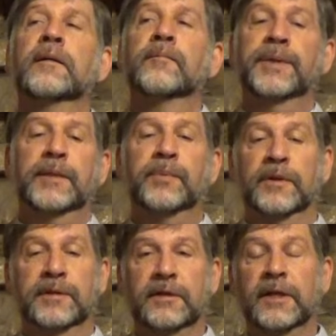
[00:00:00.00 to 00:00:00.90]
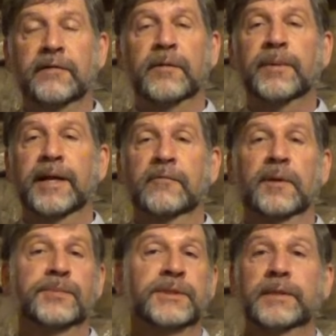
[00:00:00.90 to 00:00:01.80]
people are declaring
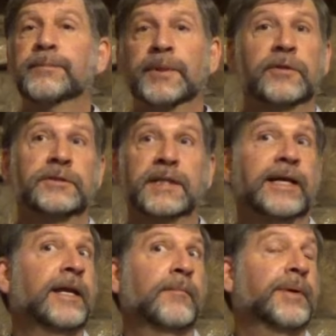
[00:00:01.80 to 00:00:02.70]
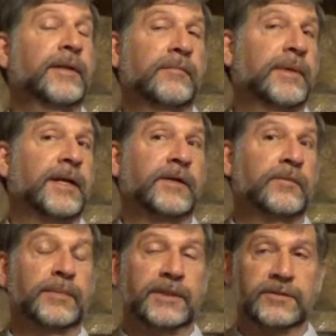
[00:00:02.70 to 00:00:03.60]
bankruptcy because they can't pay their medical
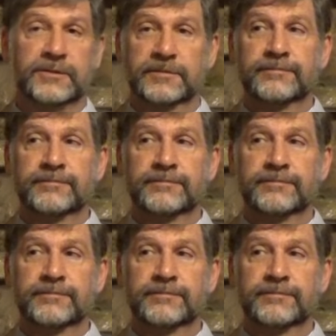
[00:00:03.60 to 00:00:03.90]
bills?